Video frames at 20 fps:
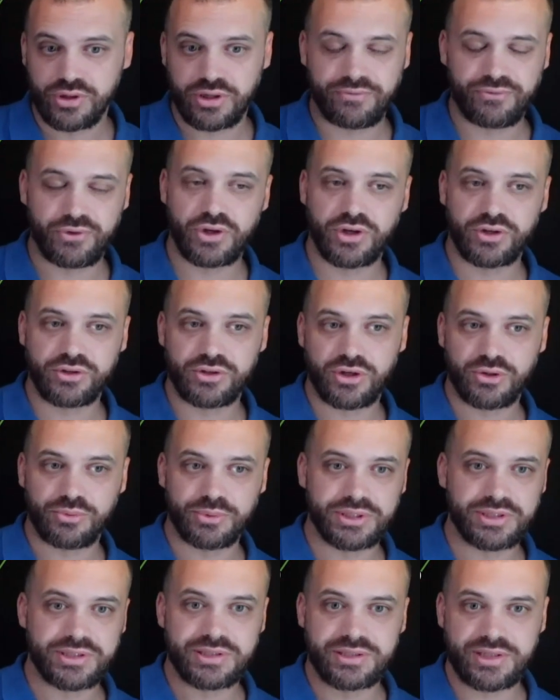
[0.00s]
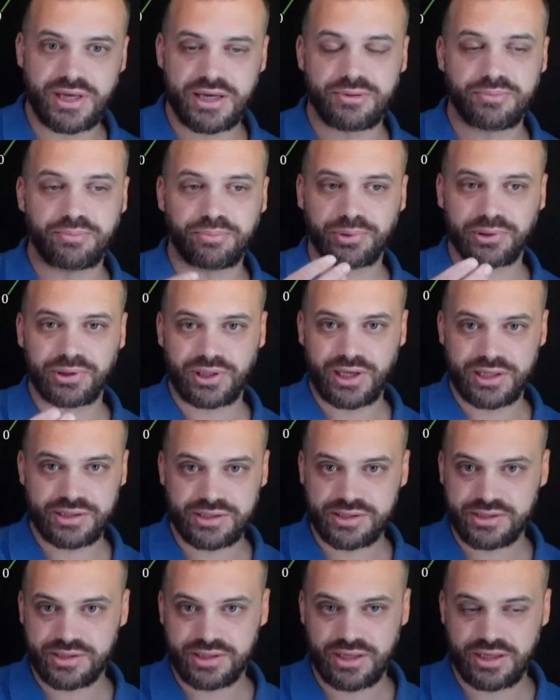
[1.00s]
if you don't know what Z
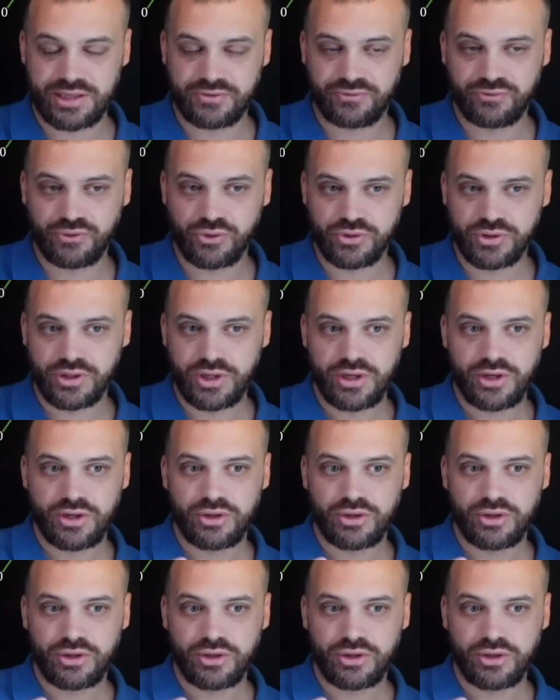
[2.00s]
plus stands for,